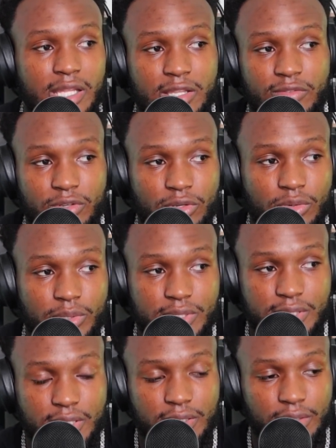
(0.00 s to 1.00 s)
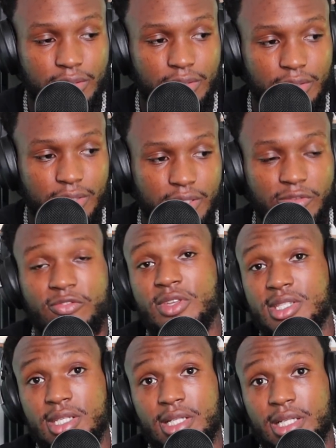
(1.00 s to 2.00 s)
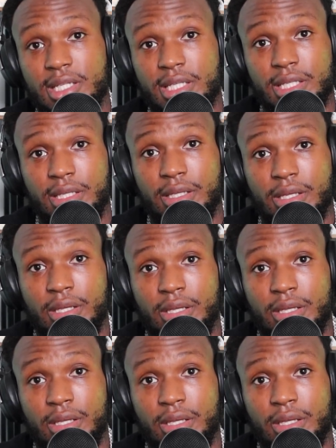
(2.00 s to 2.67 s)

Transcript: even though he said he physically